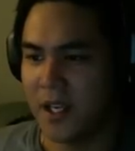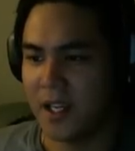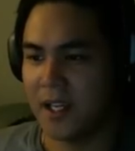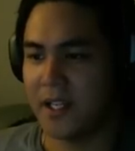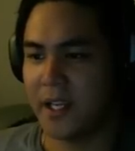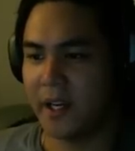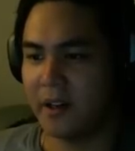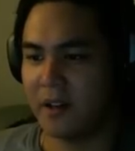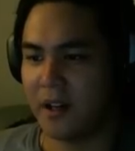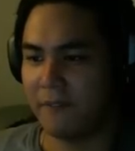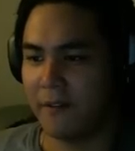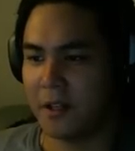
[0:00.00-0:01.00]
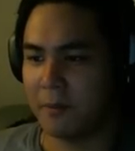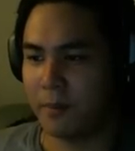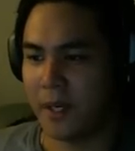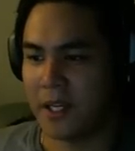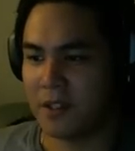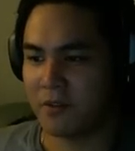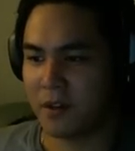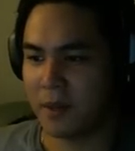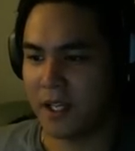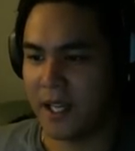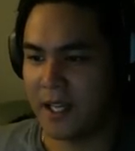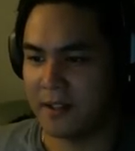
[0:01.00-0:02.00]
In here, I found a page from a
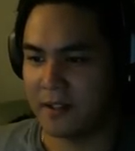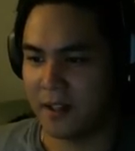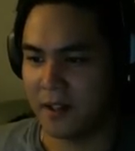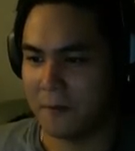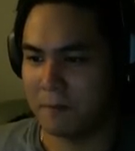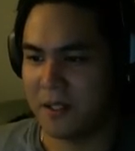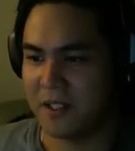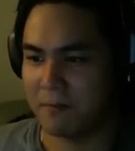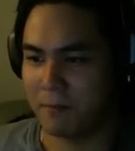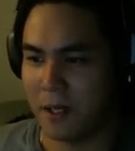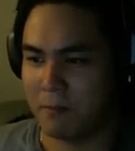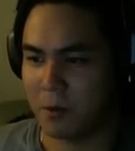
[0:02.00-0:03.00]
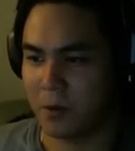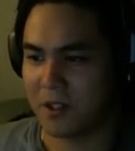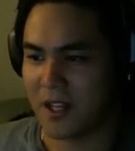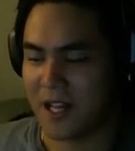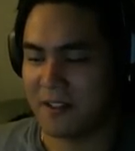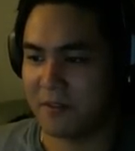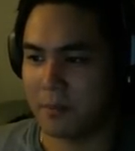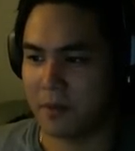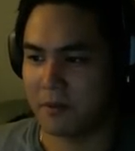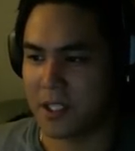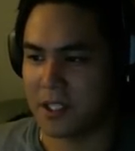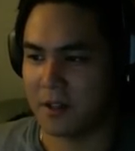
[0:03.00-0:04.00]
calendar, a piece of paper with the alphabet
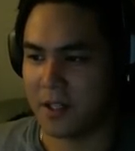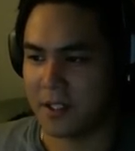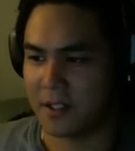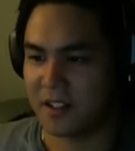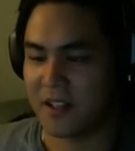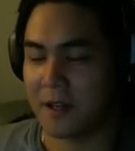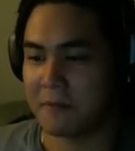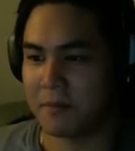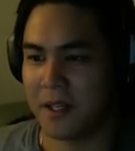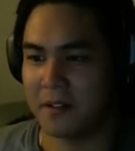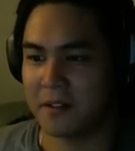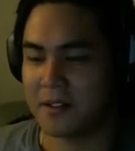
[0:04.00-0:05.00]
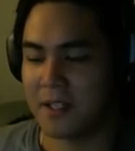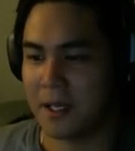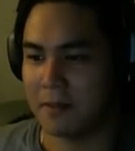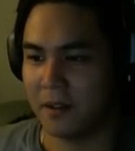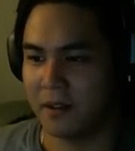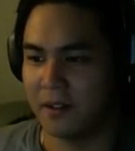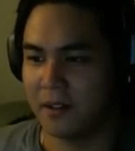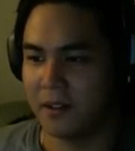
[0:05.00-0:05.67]
written on it, and a pen on the table.